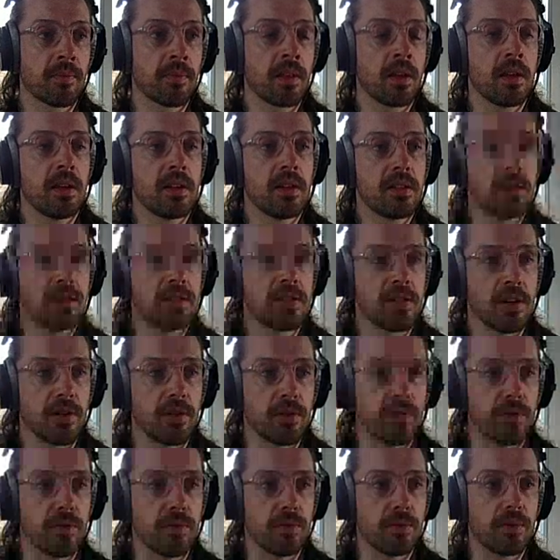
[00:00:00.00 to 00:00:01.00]

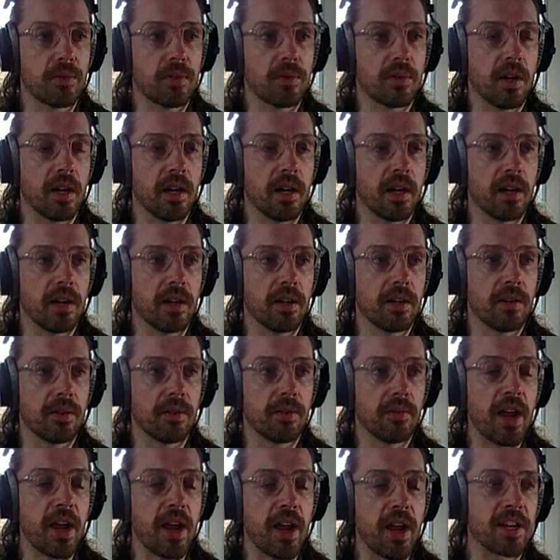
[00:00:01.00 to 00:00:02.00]
So
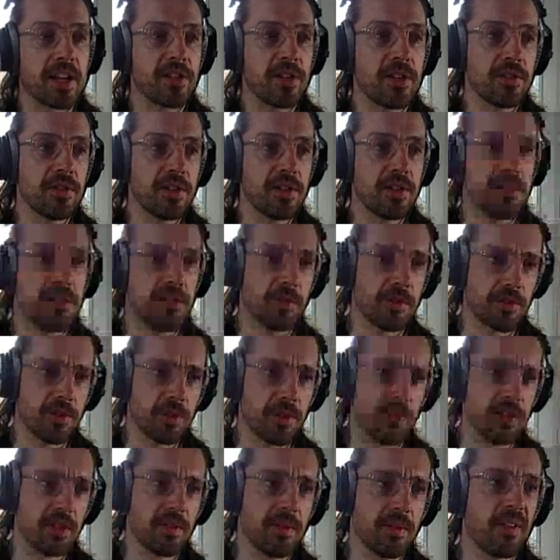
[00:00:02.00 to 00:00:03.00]
React uses local
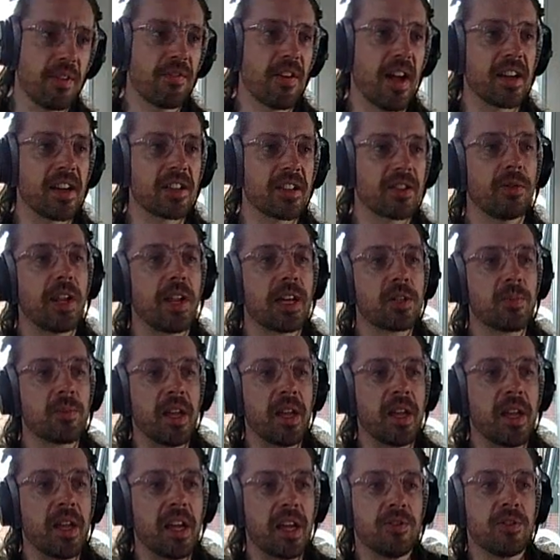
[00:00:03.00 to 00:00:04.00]
storage. Well, in fact, all
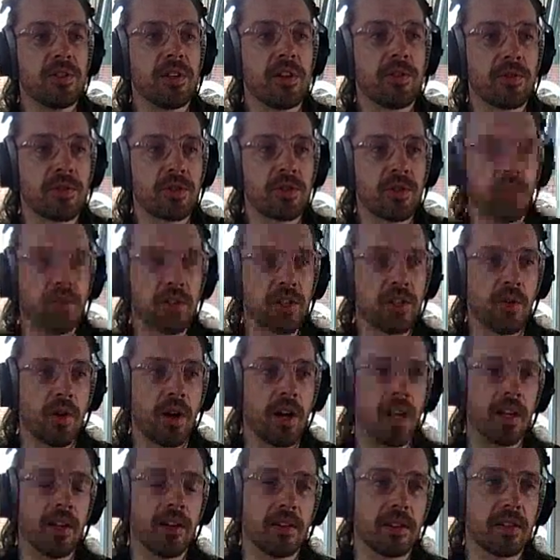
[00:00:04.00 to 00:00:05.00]
SPAs use local storage quite a
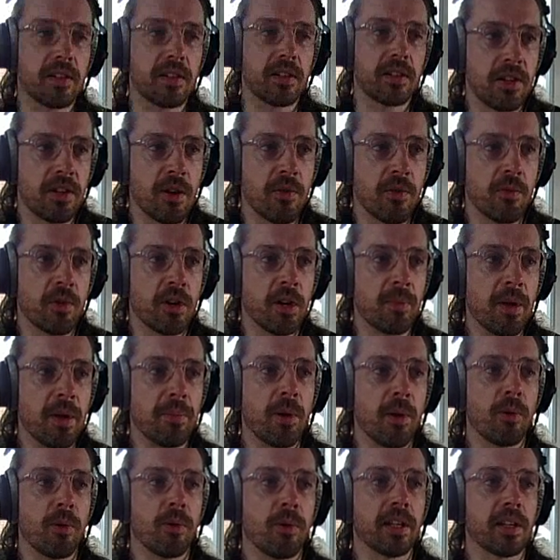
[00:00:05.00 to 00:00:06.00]
lot because you don't want to be
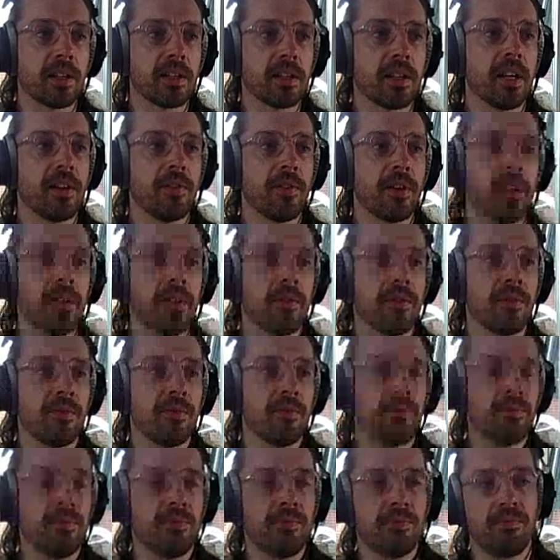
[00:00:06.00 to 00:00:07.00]
polling kind of
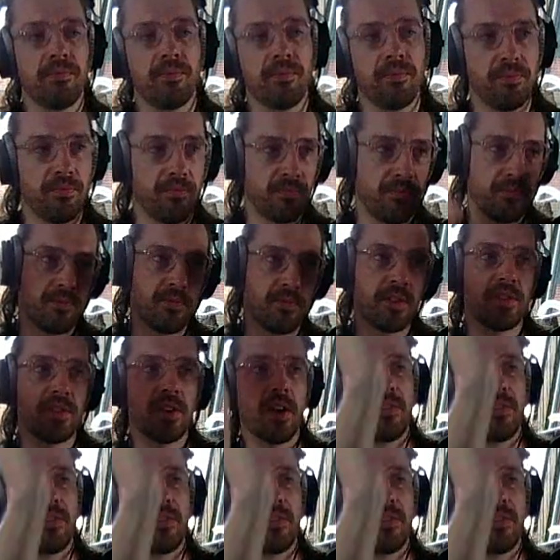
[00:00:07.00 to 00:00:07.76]
stuff